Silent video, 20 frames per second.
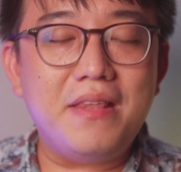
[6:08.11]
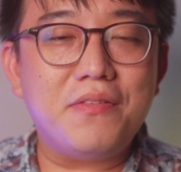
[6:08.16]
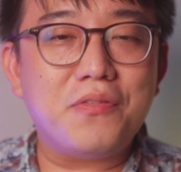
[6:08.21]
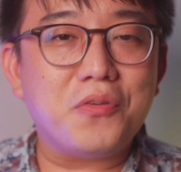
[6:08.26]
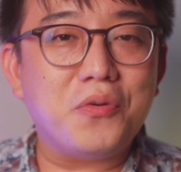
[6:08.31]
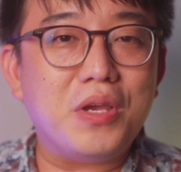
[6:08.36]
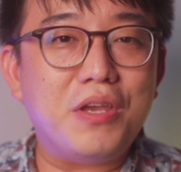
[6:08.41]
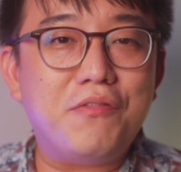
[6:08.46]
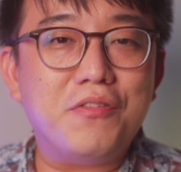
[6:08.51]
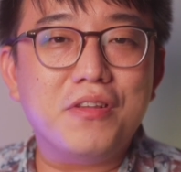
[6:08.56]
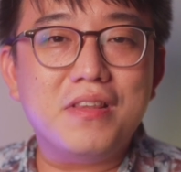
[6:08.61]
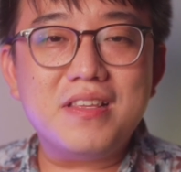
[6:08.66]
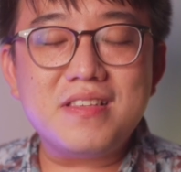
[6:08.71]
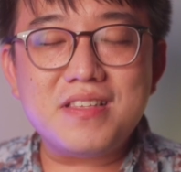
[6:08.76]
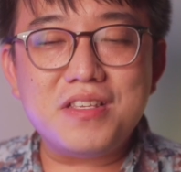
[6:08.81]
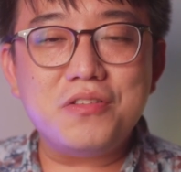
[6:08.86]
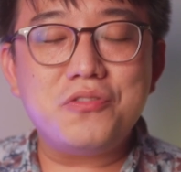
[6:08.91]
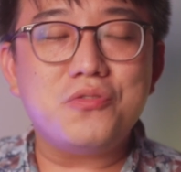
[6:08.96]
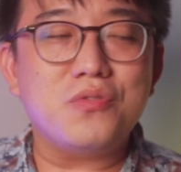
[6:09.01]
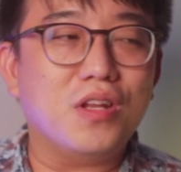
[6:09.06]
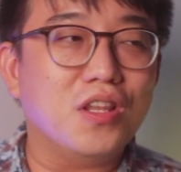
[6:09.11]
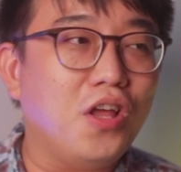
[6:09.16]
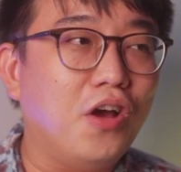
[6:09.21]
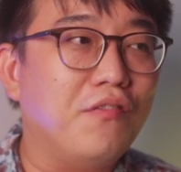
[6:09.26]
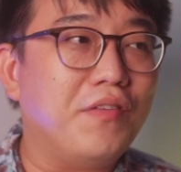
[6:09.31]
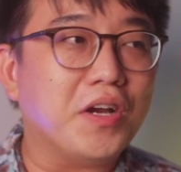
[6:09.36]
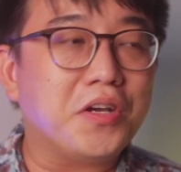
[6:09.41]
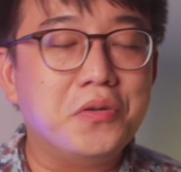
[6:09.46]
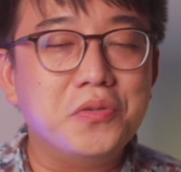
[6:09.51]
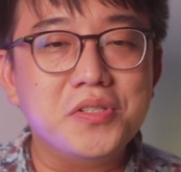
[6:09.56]
So if you listen to a lot
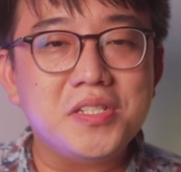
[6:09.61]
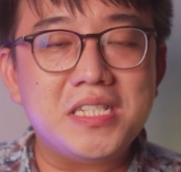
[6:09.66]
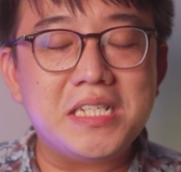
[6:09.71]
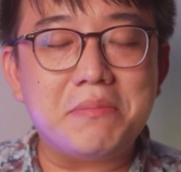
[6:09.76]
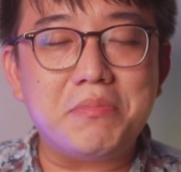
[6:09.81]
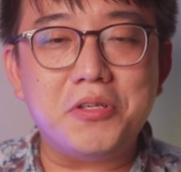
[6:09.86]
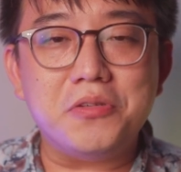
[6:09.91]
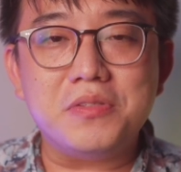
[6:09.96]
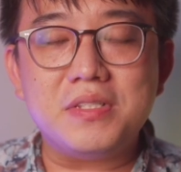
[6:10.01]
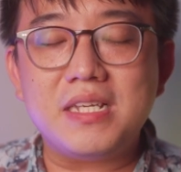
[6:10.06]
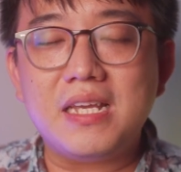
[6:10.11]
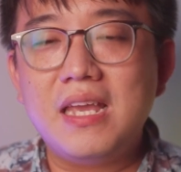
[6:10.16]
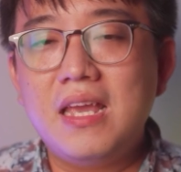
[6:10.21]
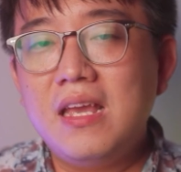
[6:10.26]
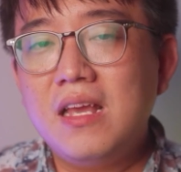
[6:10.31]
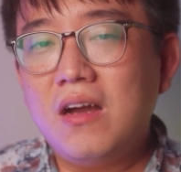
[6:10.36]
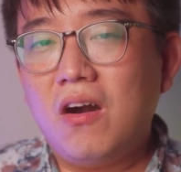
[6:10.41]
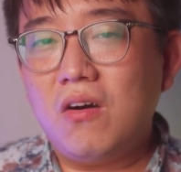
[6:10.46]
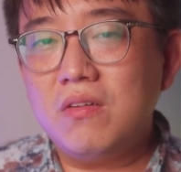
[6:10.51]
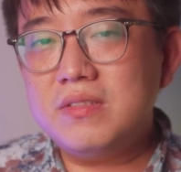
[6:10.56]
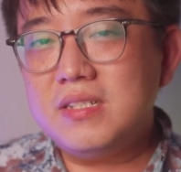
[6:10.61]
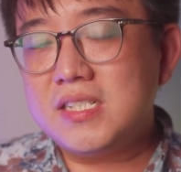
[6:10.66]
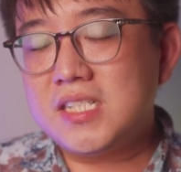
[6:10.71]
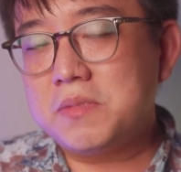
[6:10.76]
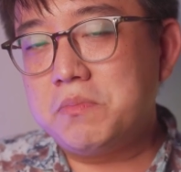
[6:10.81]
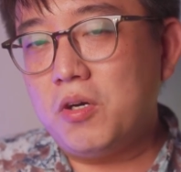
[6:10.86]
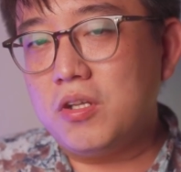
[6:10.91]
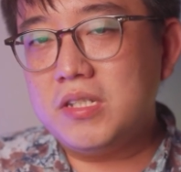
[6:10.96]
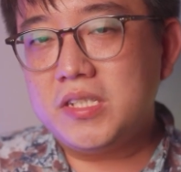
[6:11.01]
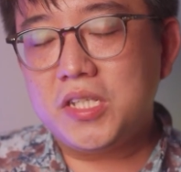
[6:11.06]
of acoustic music, all these
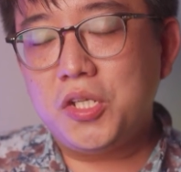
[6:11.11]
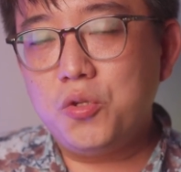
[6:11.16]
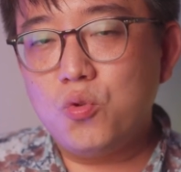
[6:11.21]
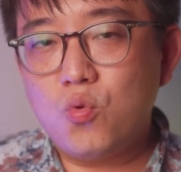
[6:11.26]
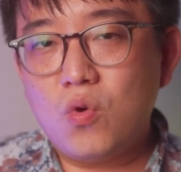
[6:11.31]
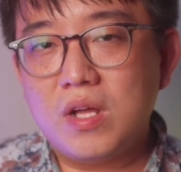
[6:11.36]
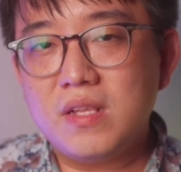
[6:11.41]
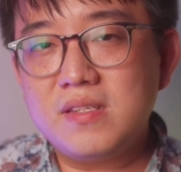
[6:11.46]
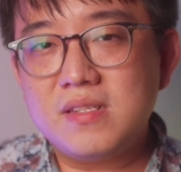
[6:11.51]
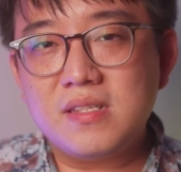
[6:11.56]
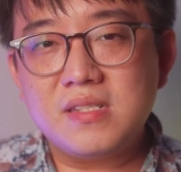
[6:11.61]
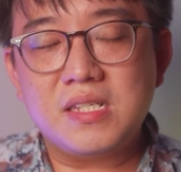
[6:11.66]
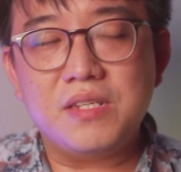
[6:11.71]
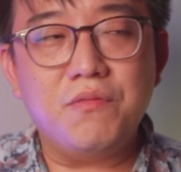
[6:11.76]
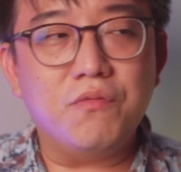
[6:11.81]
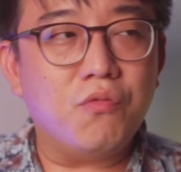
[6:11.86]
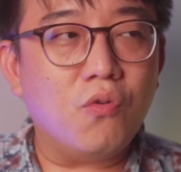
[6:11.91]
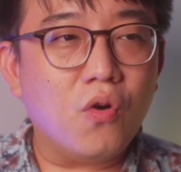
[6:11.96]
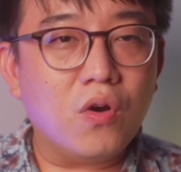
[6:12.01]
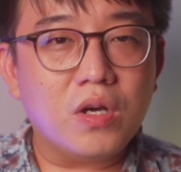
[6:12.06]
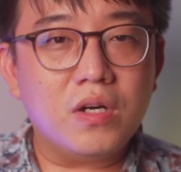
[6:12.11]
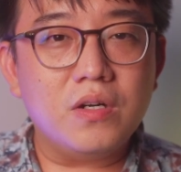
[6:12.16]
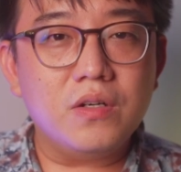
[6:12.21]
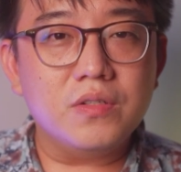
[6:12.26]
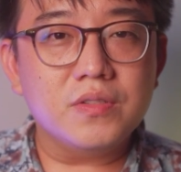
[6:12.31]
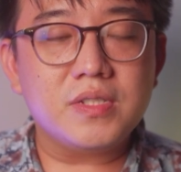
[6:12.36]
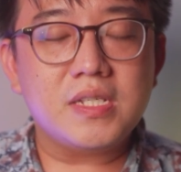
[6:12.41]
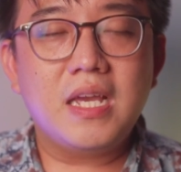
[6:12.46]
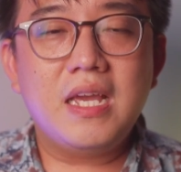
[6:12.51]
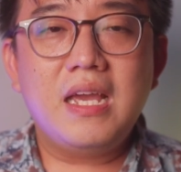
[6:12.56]
small little nuances in
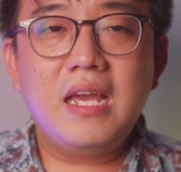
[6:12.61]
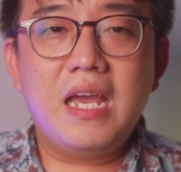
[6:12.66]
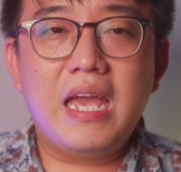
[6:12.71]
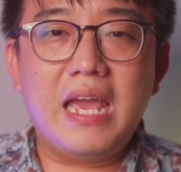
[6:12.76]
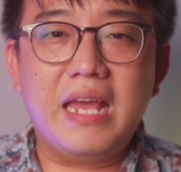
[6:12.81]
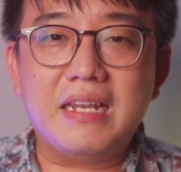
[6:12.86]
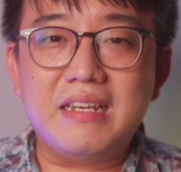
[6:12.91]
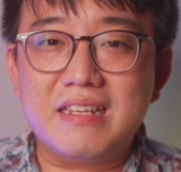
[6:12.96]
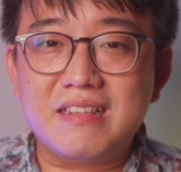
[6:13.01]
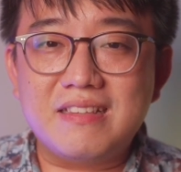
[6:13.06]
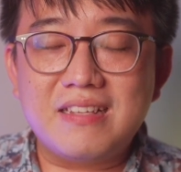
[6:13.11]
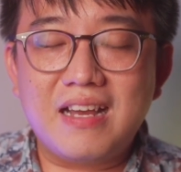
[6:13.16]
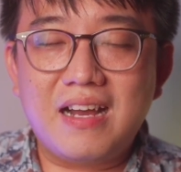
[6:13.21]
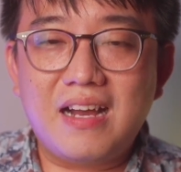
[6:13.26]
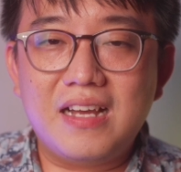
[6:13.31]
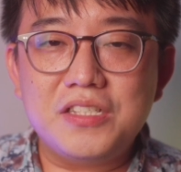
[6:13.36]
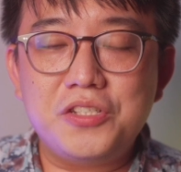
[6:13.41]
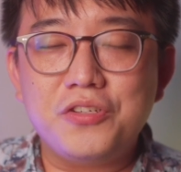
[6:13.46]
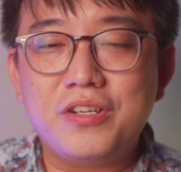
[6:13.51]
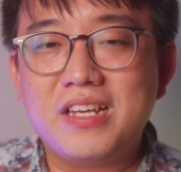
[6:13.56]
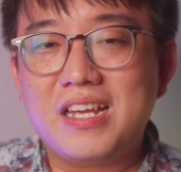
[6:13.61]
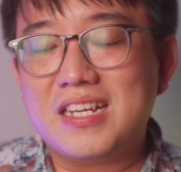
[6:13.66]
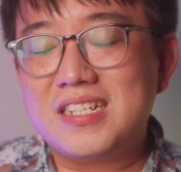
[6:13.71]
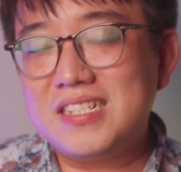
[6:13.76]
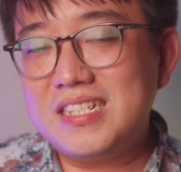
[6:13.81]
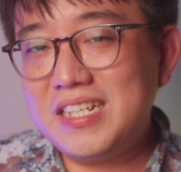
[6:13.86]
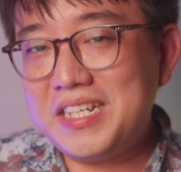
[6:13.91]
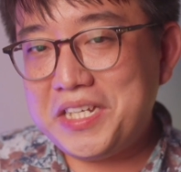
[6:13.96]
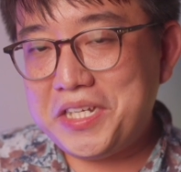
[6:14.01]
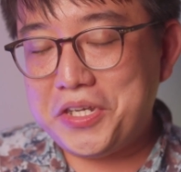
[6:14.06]
vocals and guitars, you can
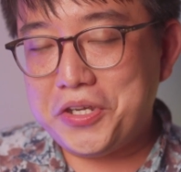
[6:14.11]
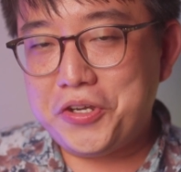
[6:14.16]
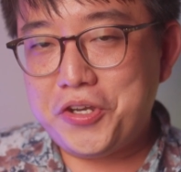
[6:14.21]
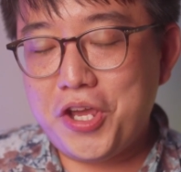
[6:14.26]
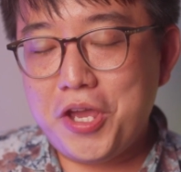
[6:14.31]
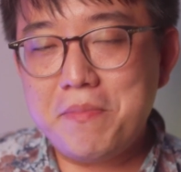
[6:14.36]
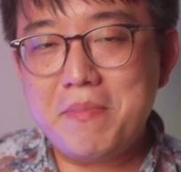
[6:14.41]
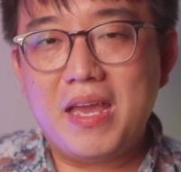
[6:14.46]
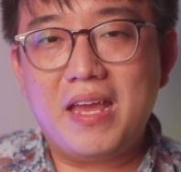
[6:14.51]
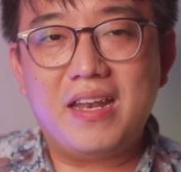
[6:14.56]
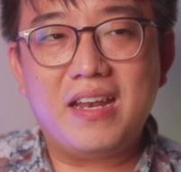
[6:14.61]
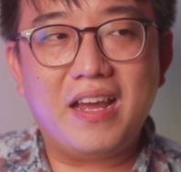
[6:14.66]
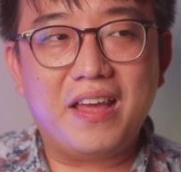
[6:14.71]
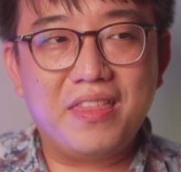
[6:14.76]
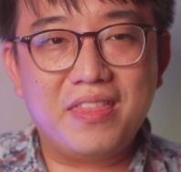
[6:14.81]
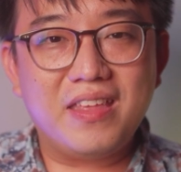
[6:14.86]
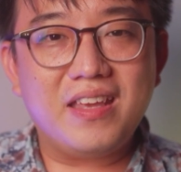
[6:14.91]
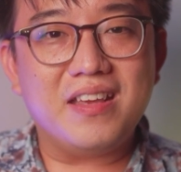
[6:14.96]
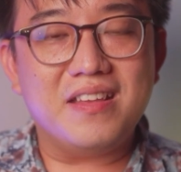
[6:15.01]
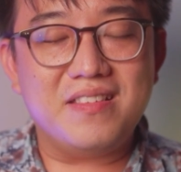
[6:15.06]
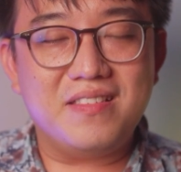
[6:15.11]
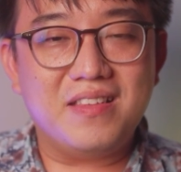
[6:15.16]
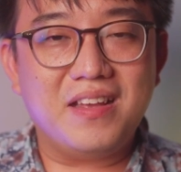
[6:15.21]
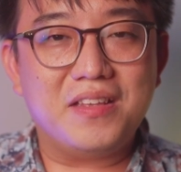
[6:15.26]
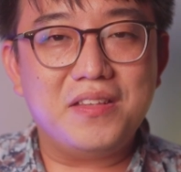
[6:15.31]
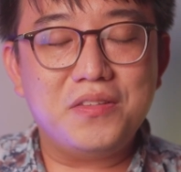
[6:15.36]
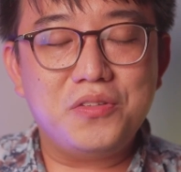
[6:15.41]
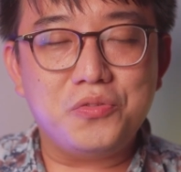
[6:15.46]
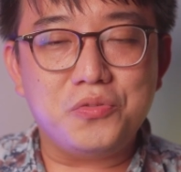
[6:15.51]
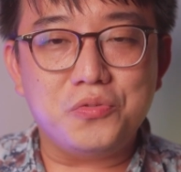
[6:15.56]
actually hear them, and I think it's
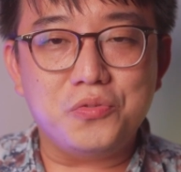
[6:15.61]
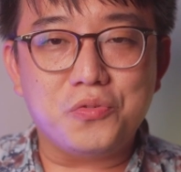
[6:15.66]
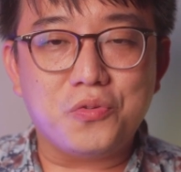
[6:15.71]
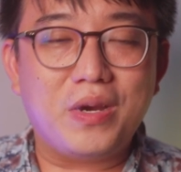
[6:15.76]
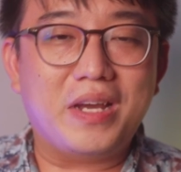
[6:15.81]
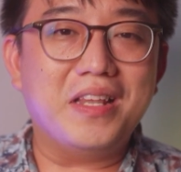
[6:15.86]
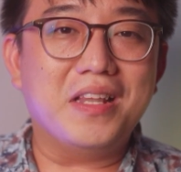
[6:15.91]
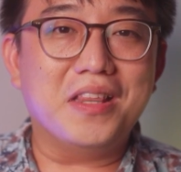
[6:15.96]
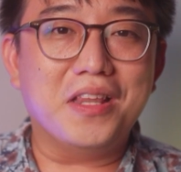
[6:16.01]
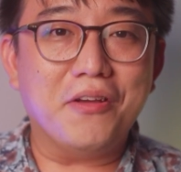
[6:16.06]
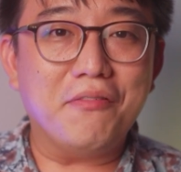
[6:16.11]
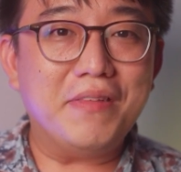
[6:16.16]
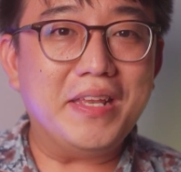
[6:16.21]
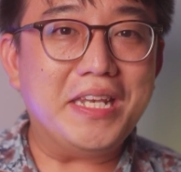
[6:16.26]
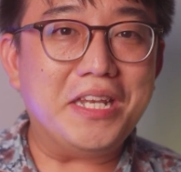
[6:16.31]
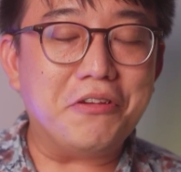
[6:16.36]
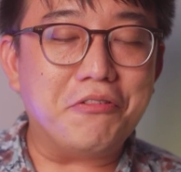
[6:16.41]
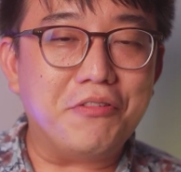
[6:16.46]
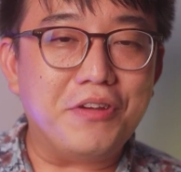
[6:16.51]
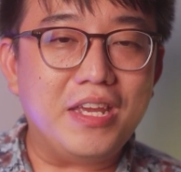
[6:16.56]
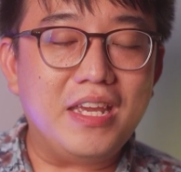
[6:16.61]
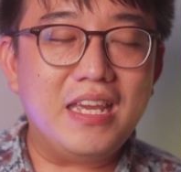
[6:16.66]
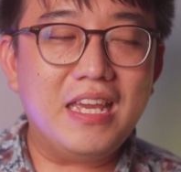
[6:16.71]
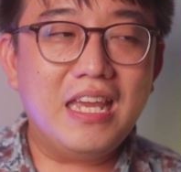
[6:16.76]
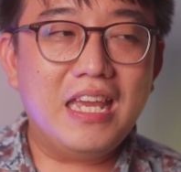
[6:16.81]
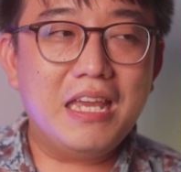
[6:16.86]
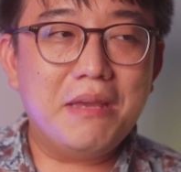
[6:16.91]
done to quite a lovely degree,